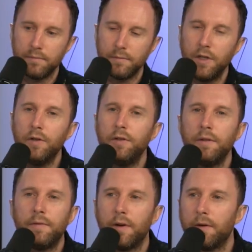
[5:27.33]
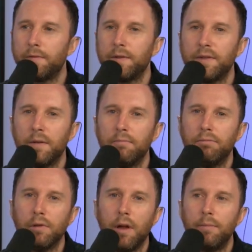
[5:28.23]
You should vote for some
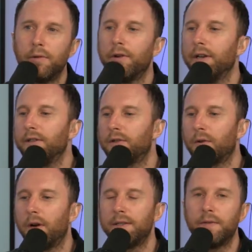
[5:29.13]
blubbering trust